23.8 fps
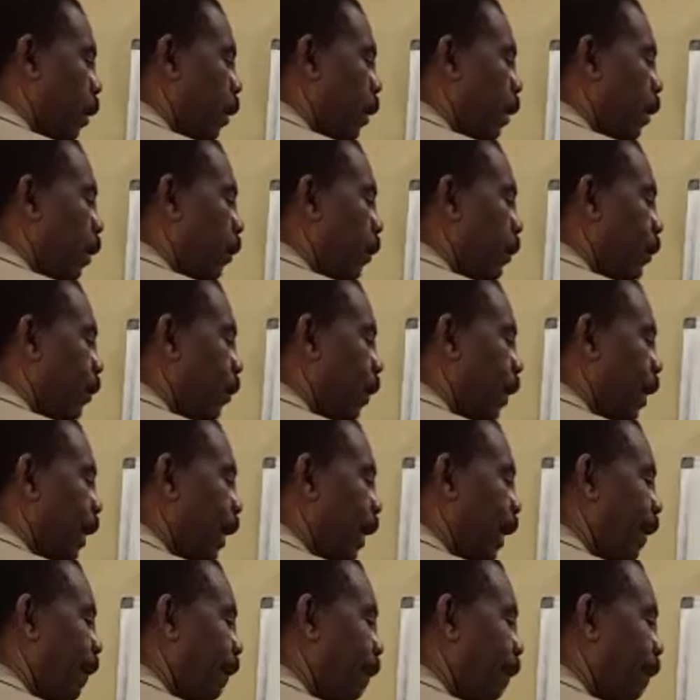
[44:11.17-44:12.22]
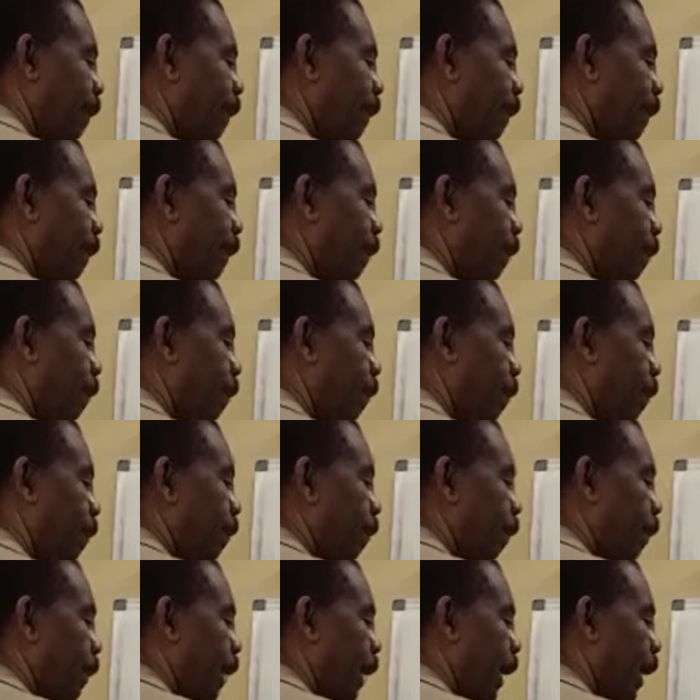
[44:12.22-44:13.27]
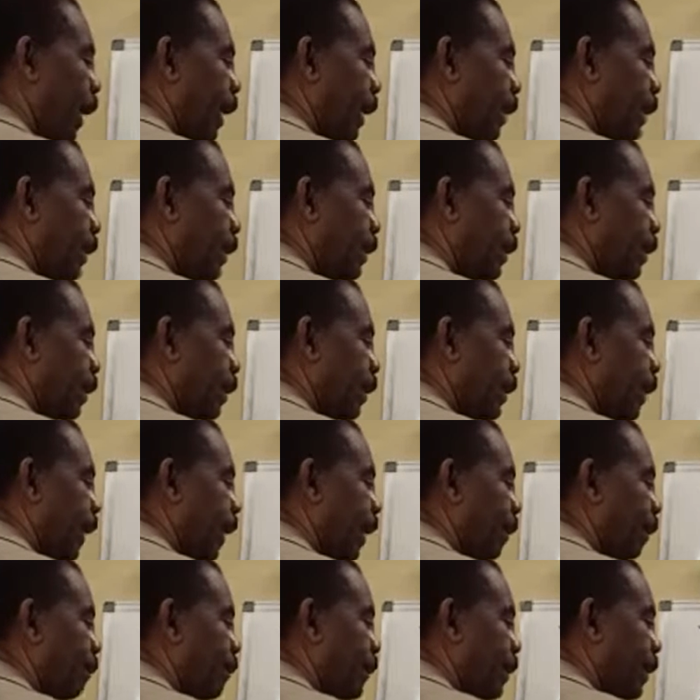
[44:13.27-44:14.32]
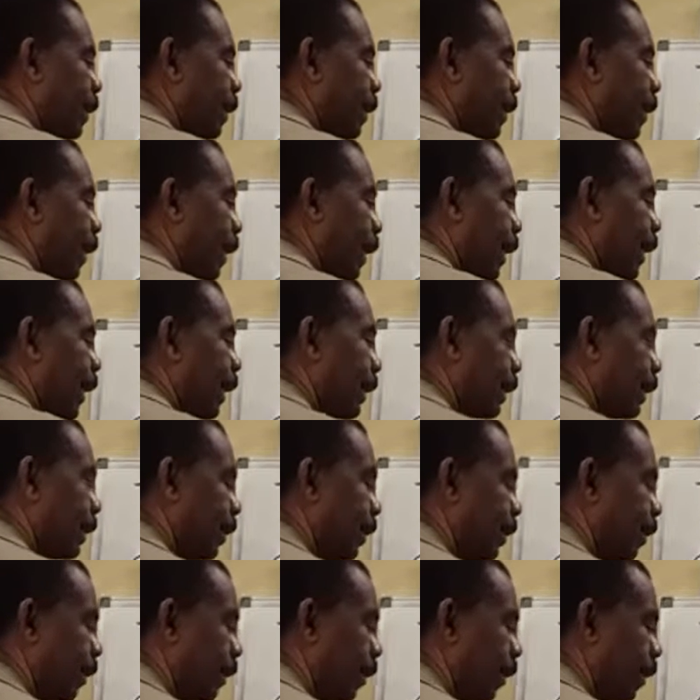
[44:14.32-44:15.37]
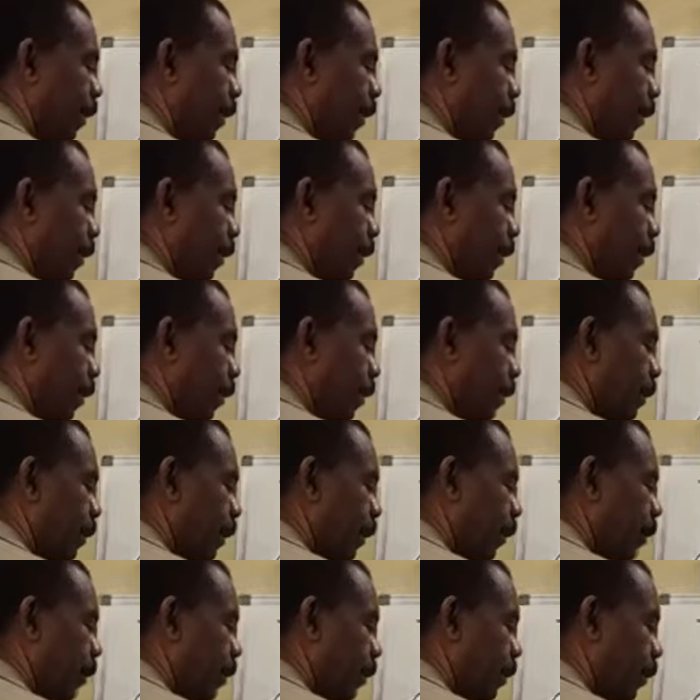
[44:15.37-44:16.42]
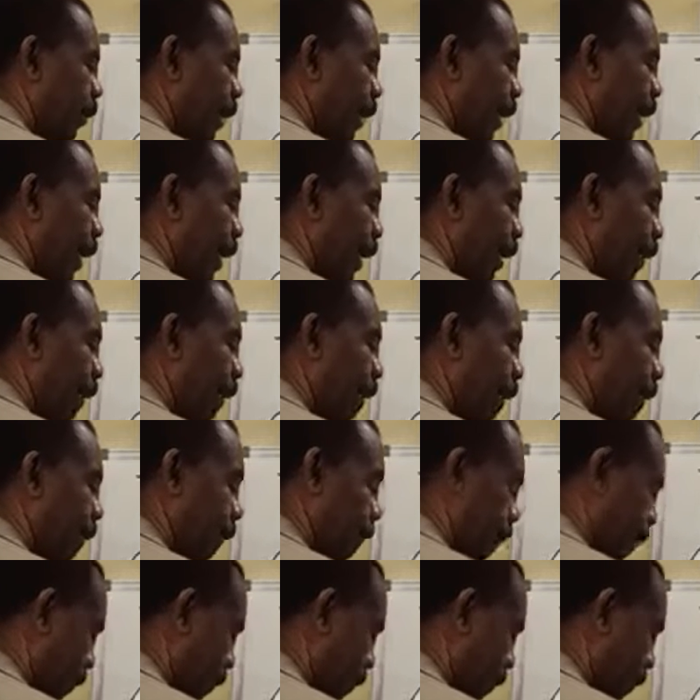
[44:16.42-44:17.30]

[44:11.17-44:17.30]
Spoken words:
equal to a half base times height is equal to a half